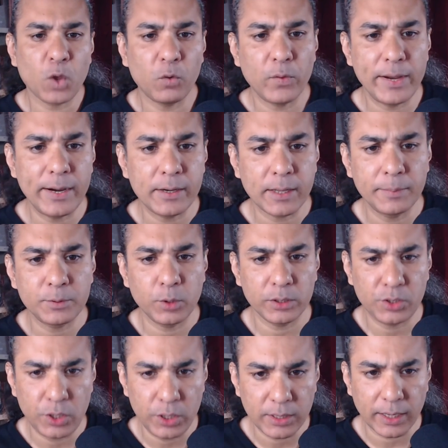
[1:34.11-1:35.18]
When it comes to
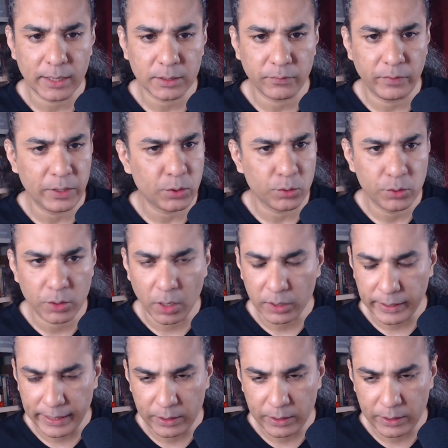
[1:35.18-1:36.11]
the cheetahs, we should not